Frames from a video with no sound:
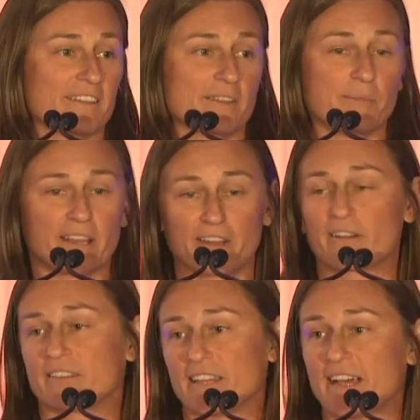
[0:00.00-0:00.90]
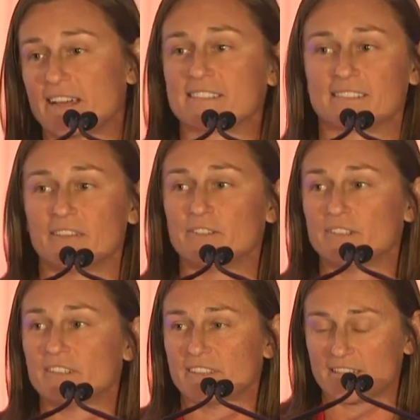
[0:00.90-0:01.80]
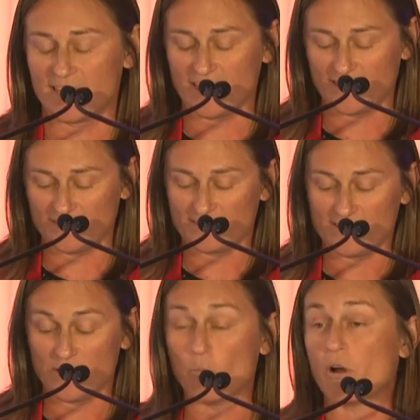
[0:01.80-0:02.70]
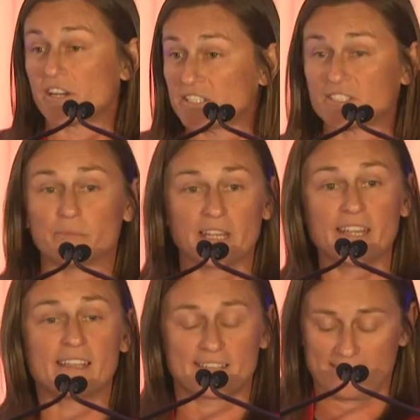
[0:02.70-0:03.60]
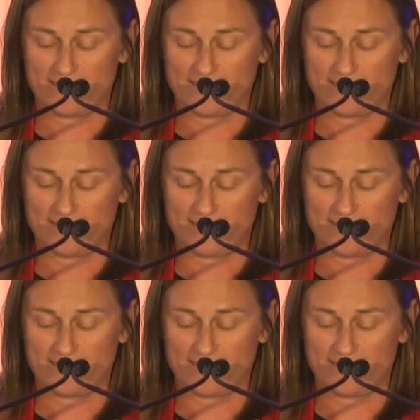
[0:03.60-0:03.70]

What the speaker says: the player at the highest level that I wanted to be.